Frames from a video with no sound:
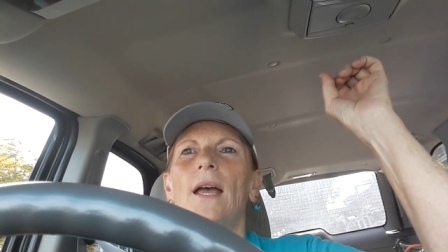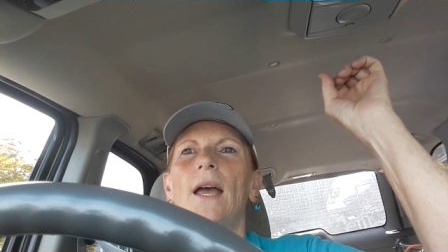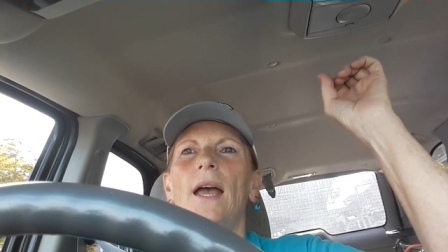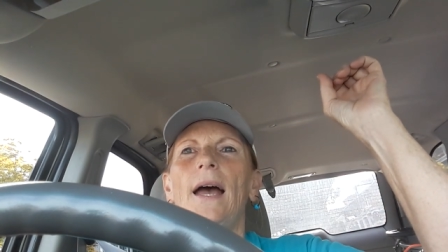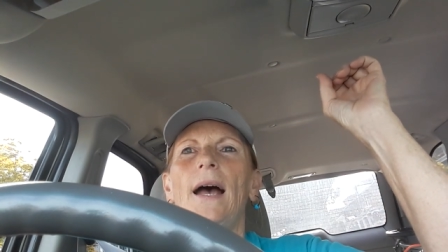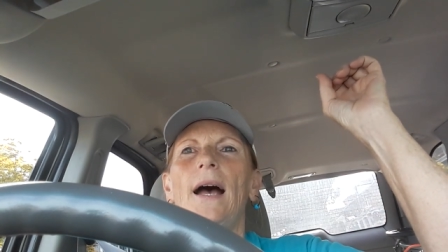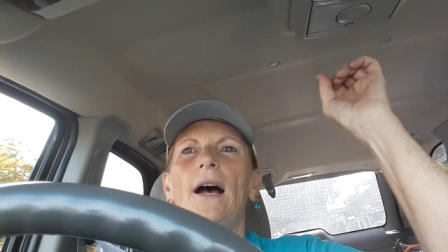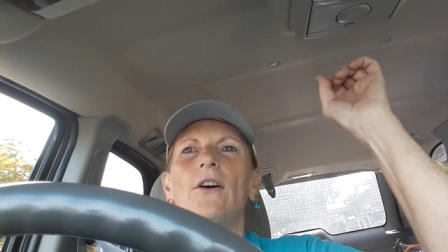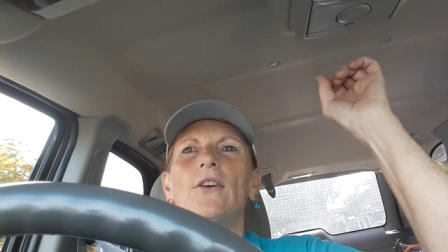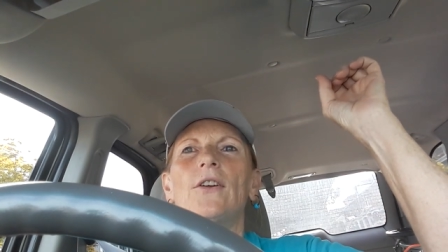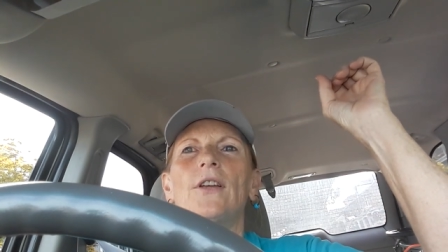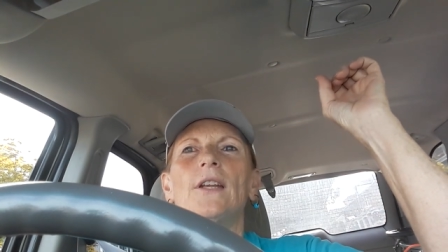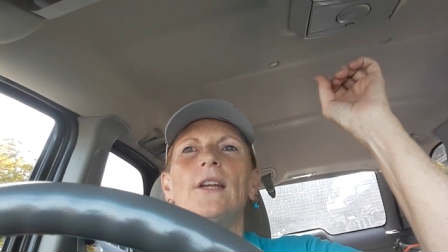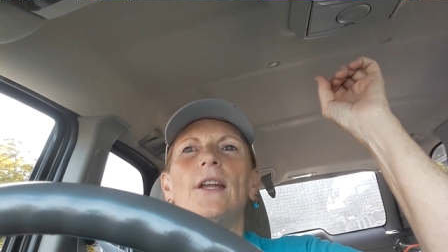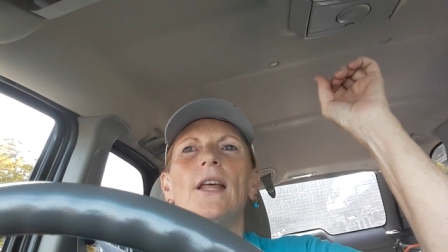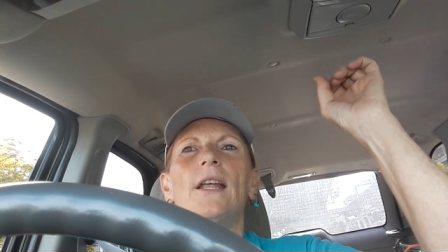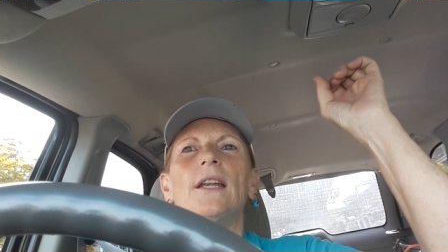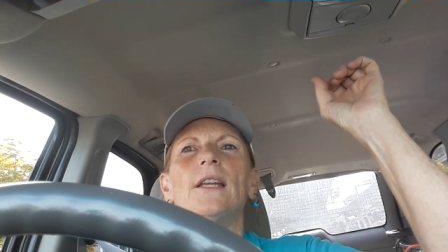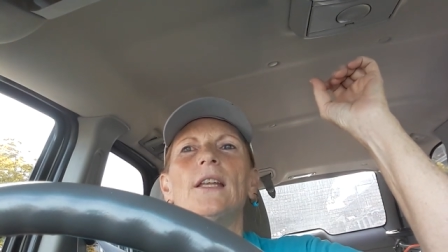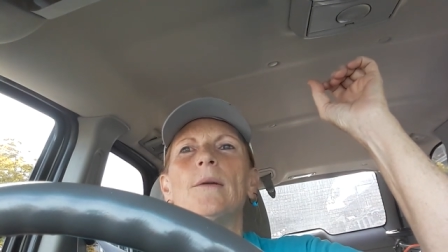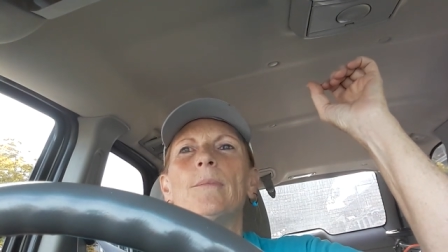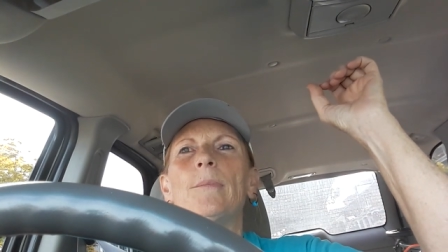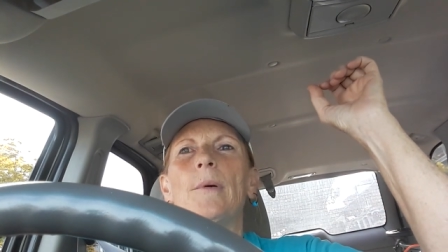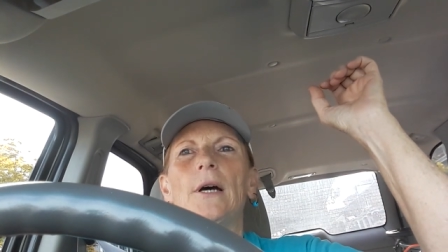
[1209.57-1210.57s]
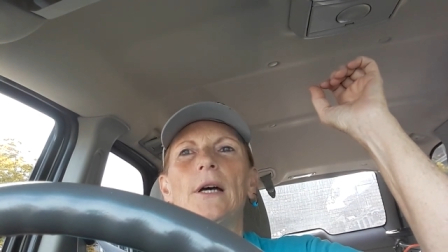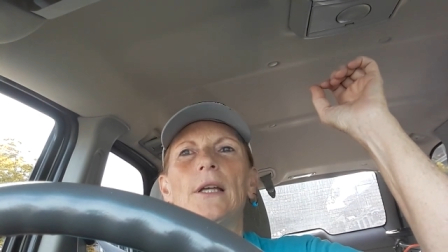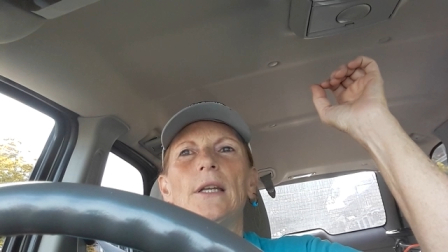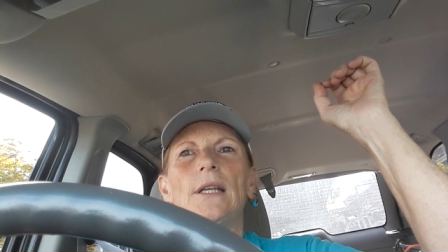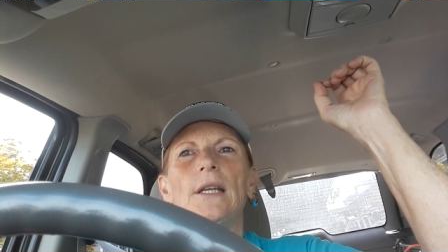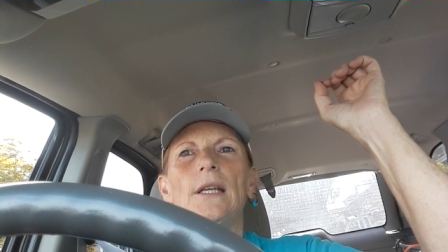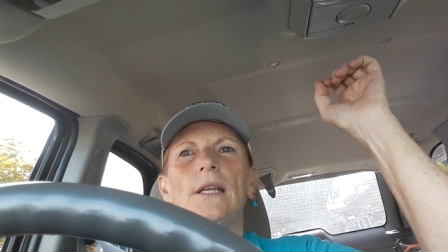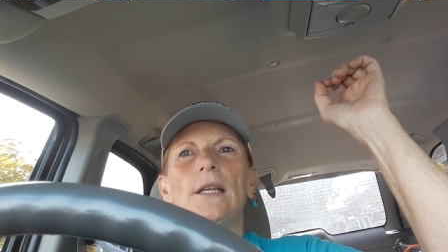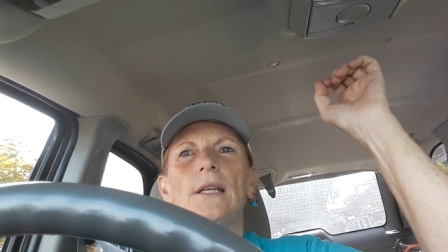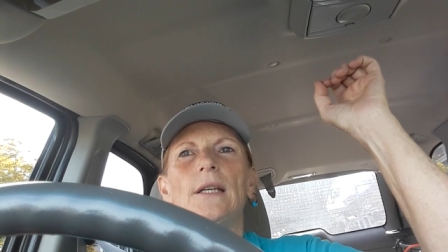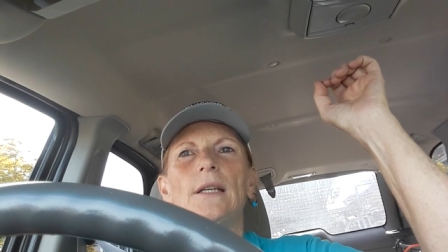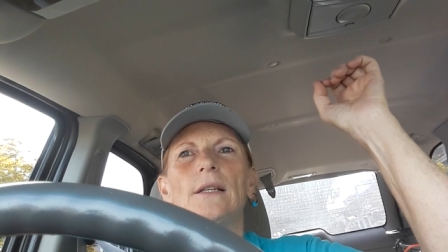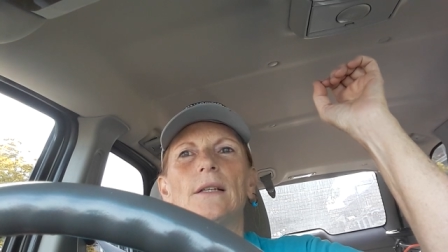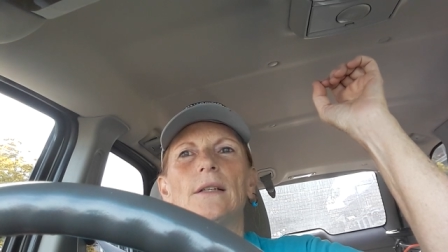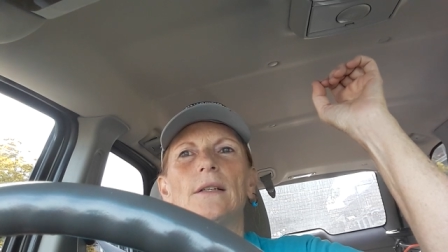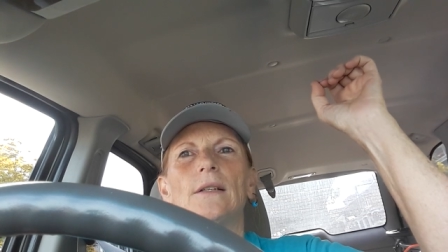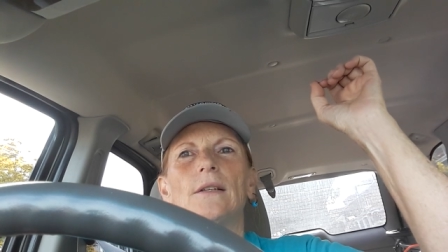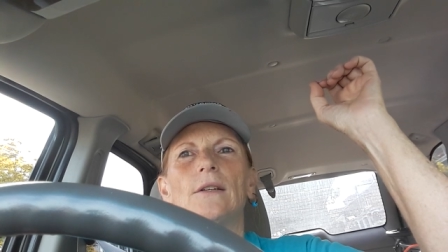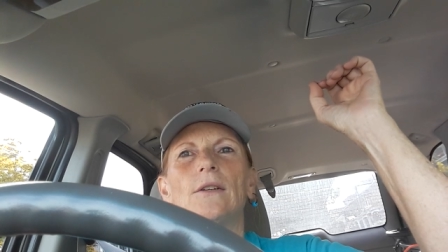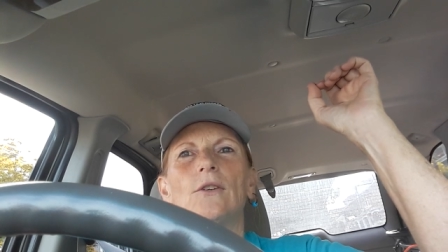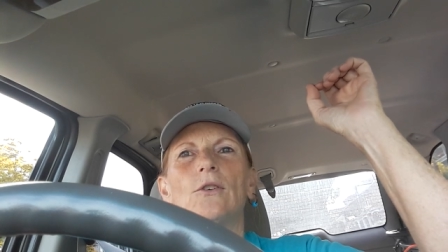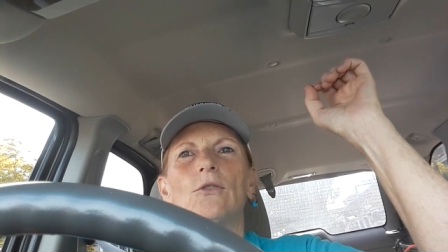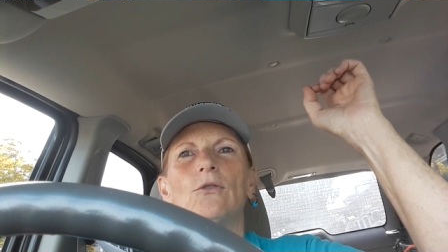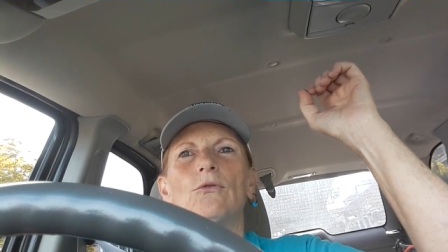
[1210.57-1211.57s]
How can anybody
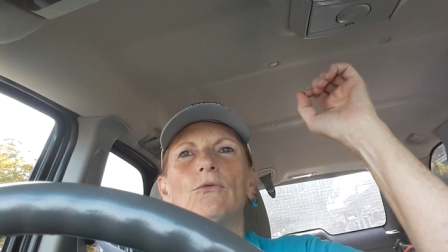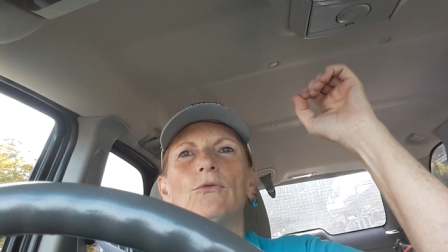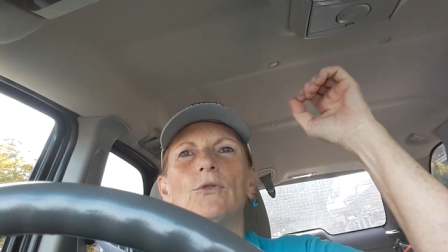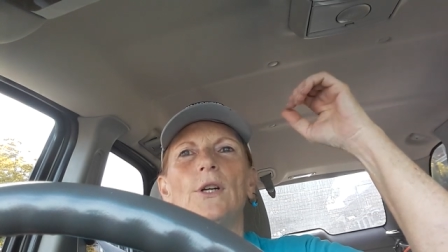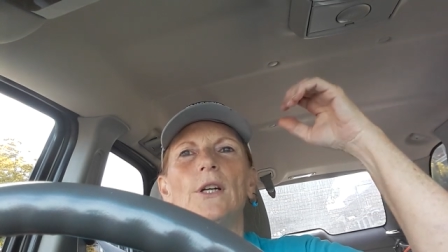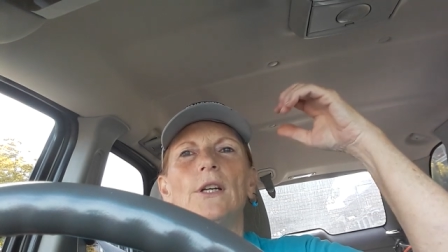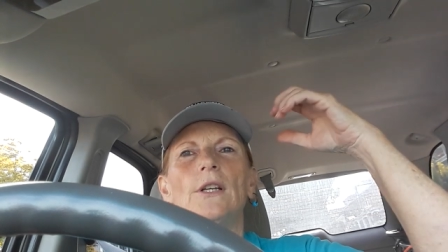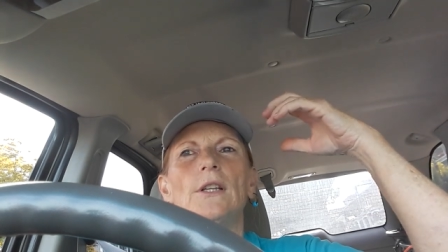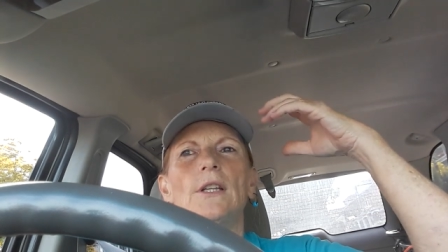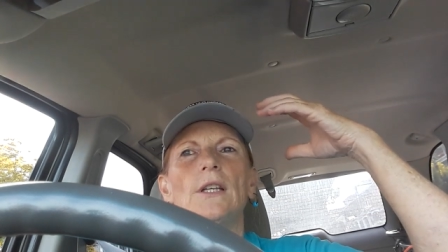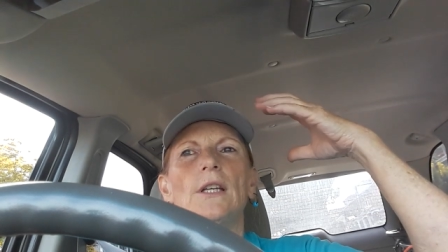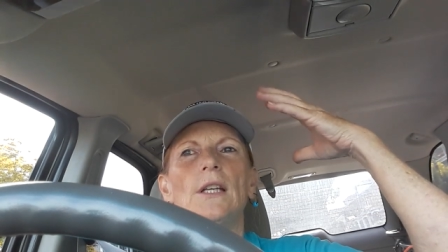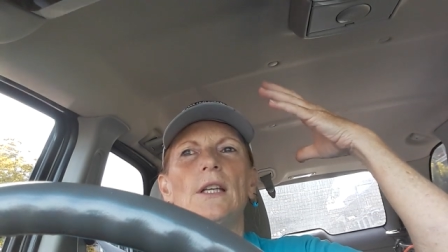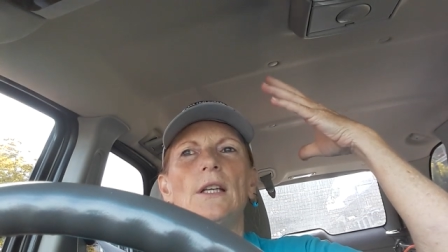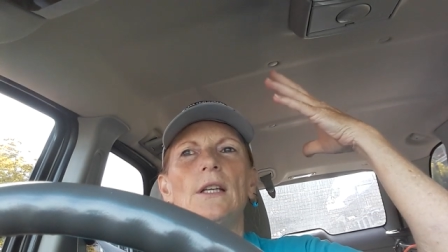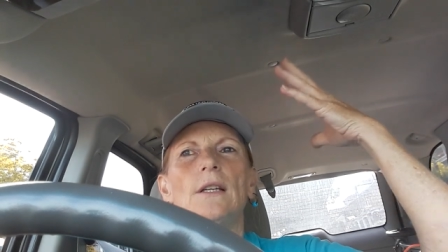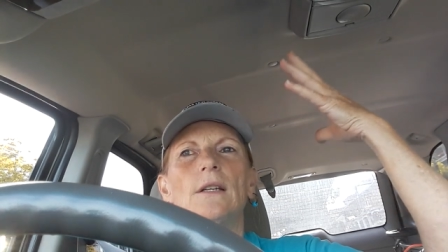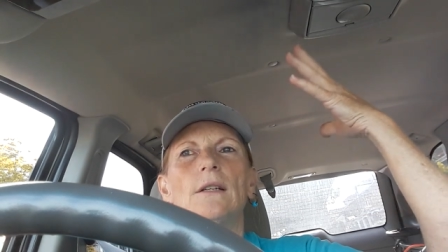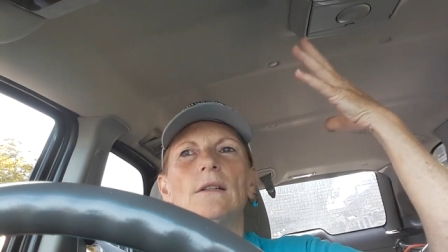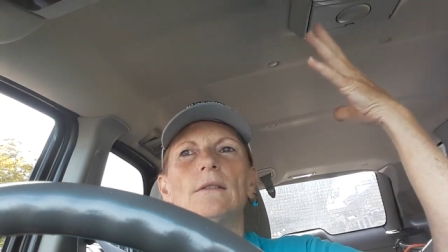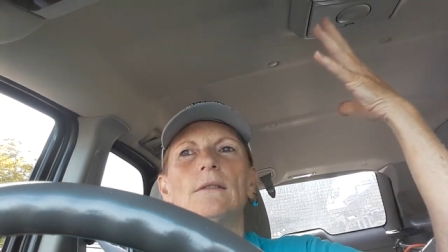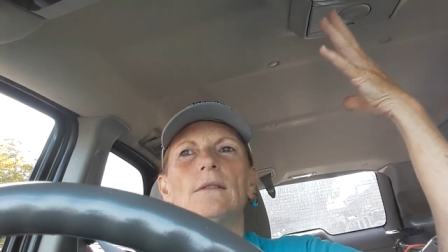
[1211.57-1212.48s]
really